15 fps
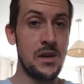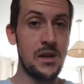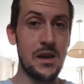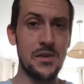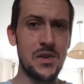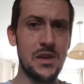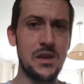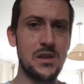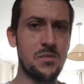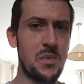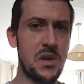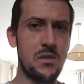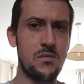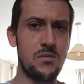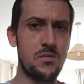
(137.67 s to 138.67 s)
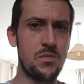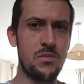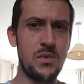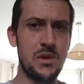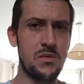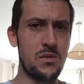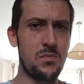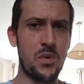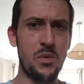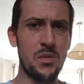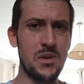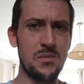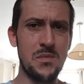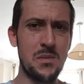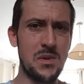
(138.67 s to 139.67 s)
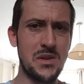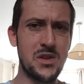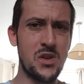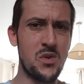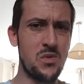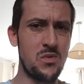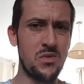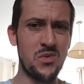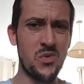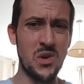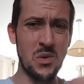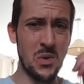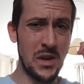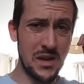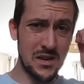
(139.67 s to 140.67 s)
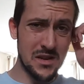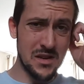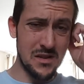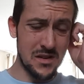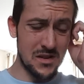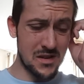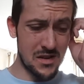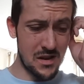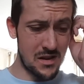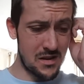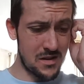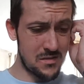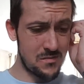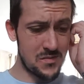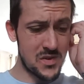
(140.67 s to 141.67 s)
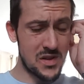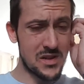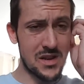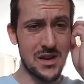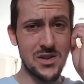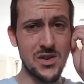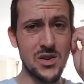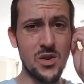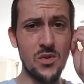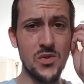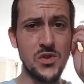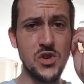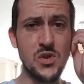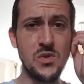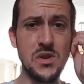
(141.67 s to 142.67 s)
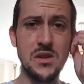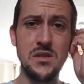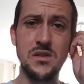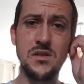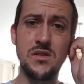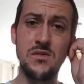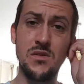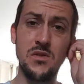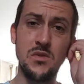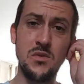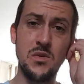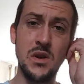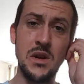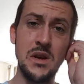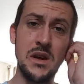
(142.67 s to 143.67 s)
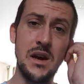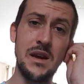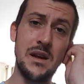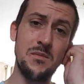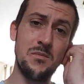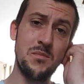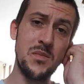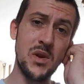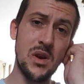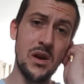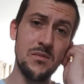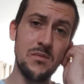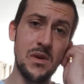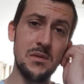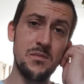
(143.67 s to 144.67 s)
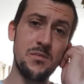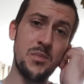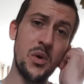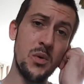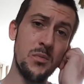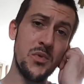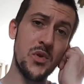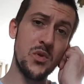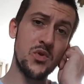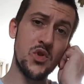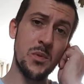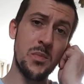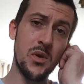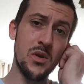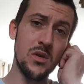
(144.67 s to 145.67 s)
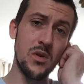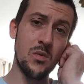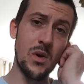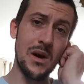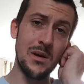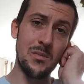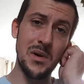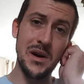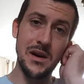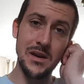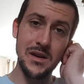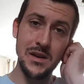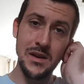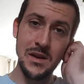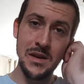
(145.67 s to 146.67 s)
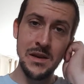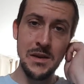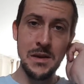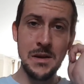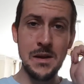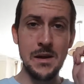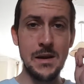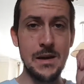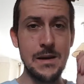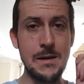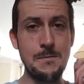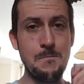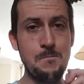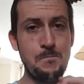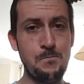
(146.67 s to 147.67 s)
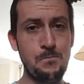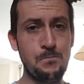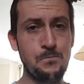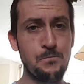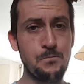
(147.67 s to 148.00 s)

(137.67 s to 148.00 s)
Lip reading: I think it's been probably maybe 2-3 weeks since I actually got the juices to, and I put them through a dripper a little while back, um,